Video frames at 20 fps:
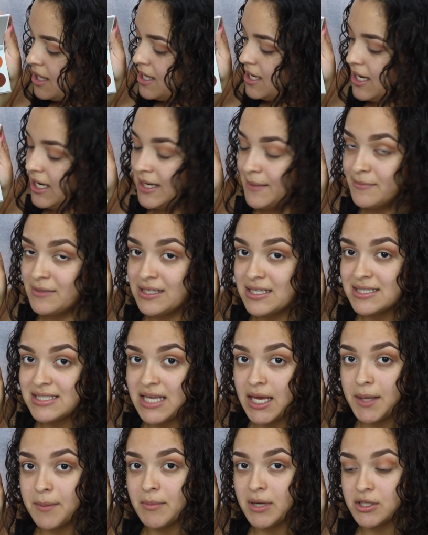And I'm gonna
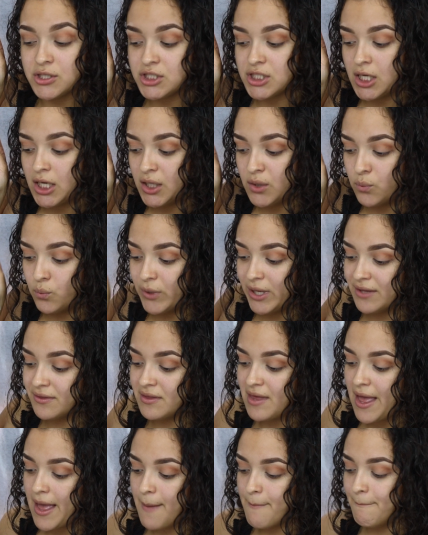take Mugshot with
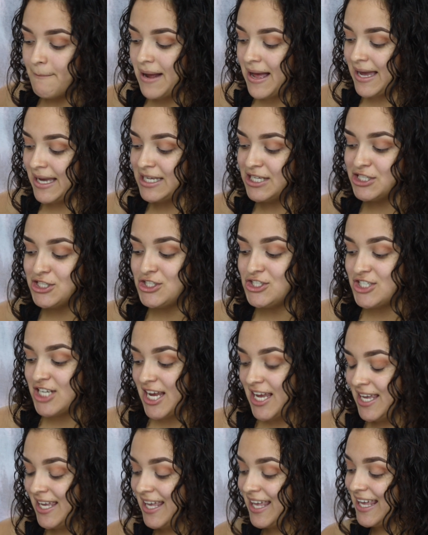my
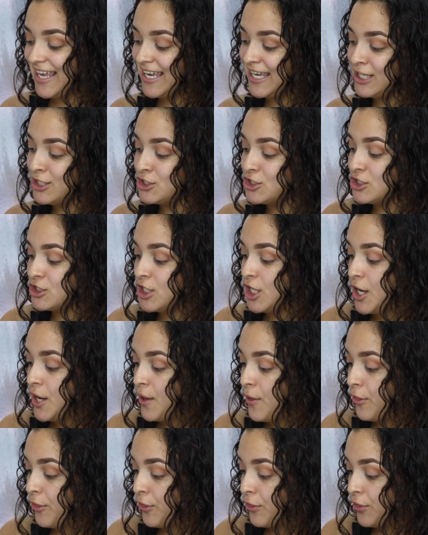
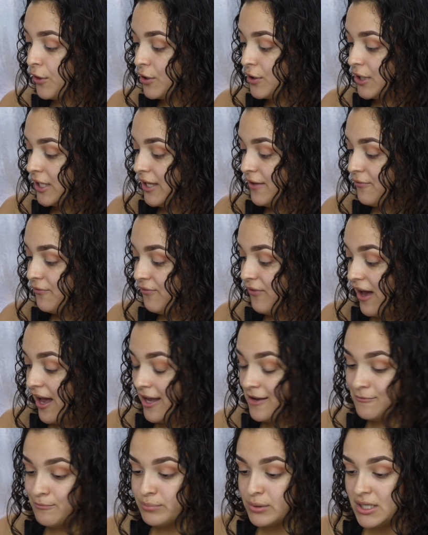JH35